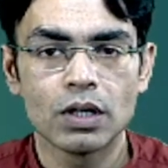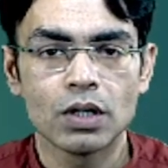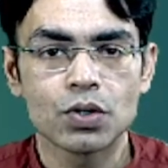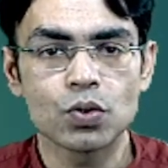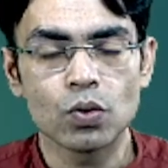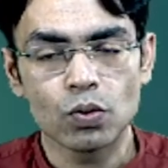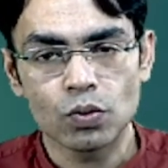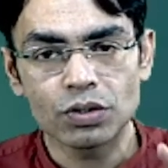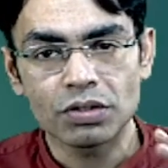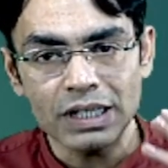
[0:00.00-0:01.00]
So
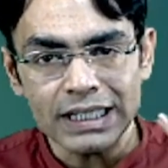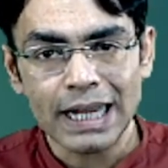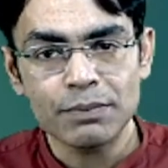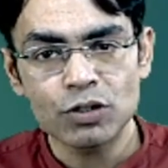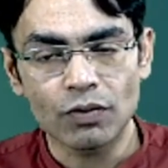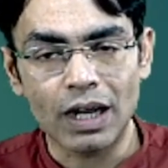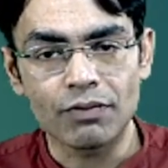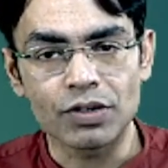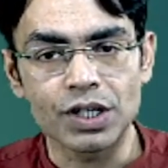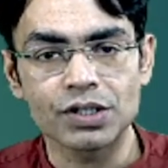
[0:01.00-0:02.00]
three types of graft
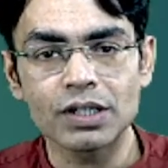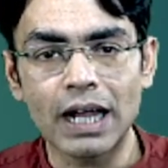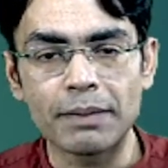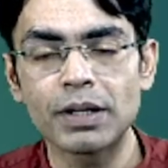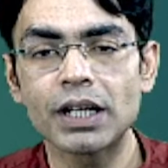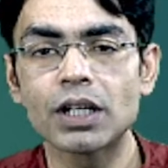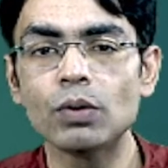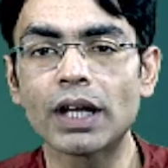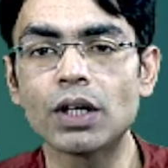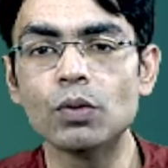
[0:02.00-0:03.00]
rejection: hyperacute,
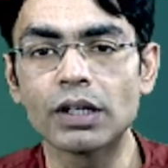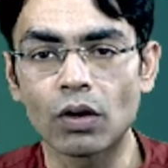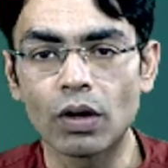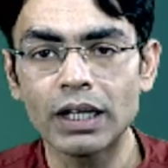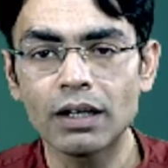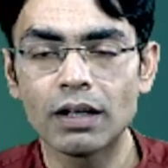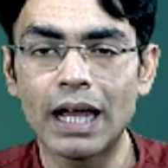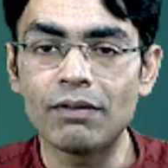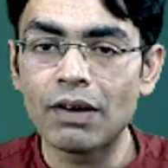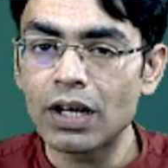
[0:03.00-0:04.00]
acute and chronic. And
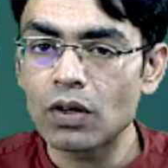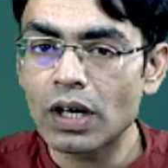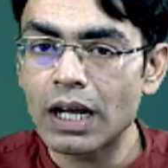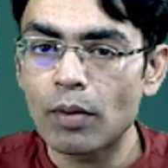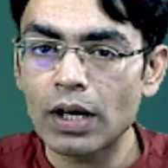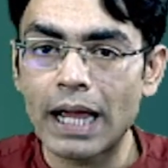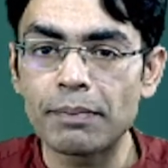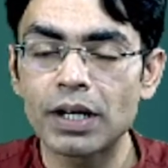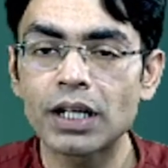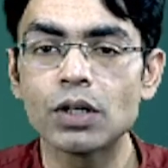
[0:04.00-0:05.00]
when we are talking about
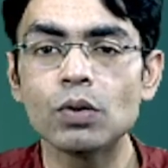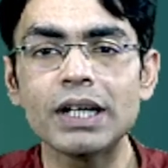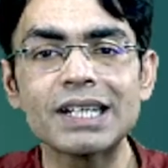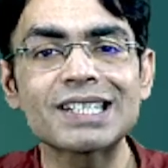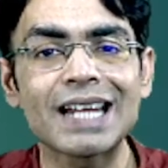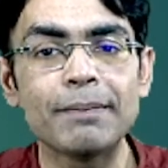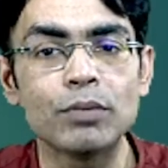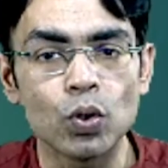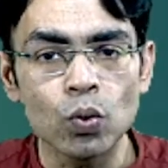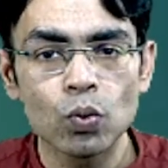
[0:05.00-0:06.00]
hyperacute, it is type
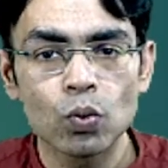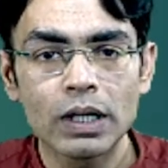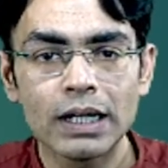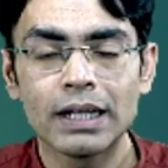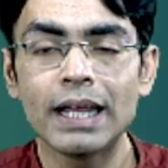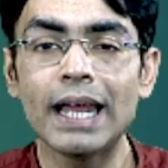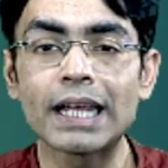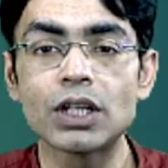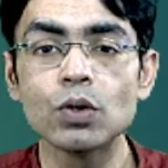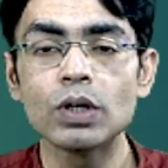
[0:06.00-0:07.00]
2.
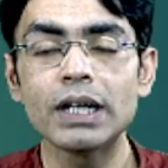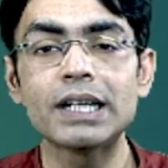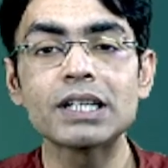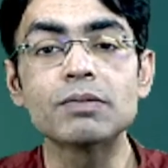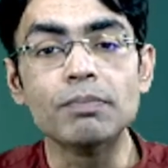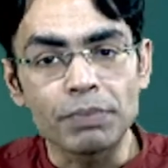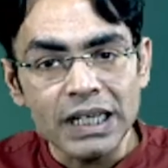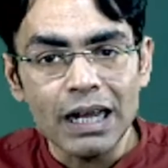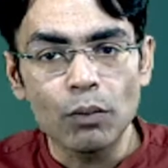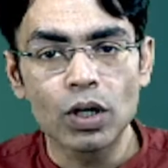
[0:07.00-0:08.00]
Acute, it is
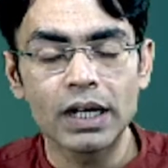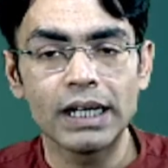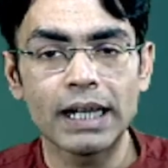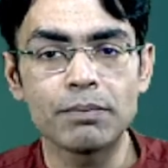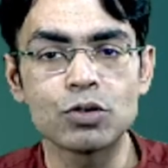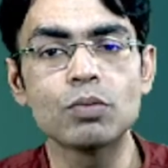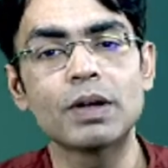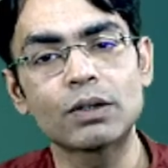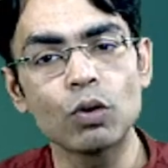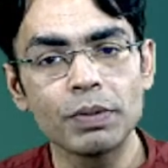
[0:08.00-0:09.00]
predominantly type 2
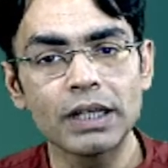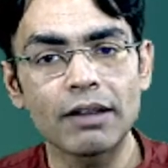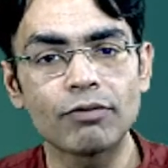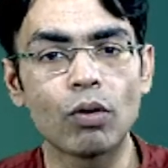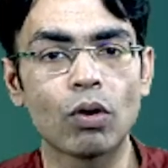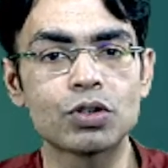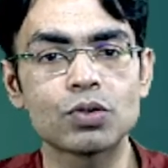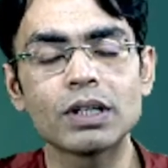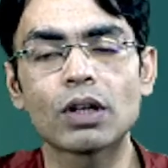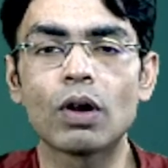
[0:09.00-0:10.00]
but could be type 4 also,
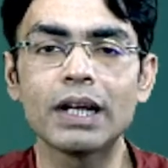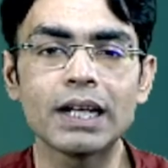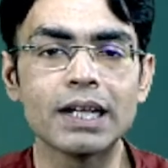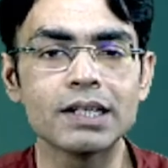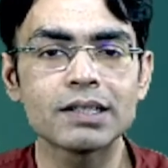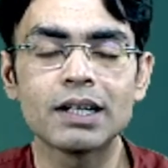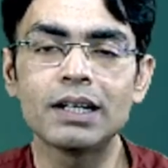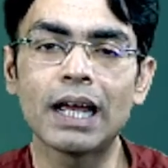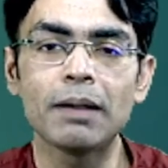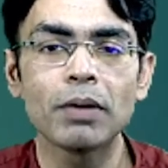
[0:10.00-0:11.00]
and chronic is
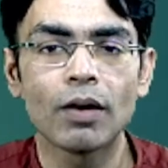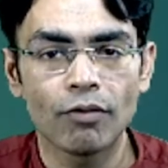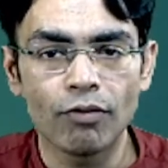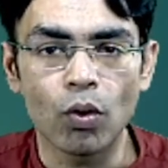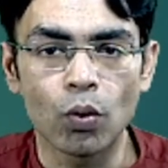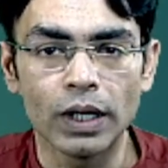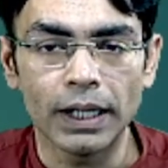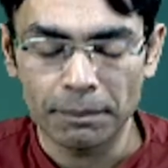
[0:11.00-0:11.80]
type 4 only.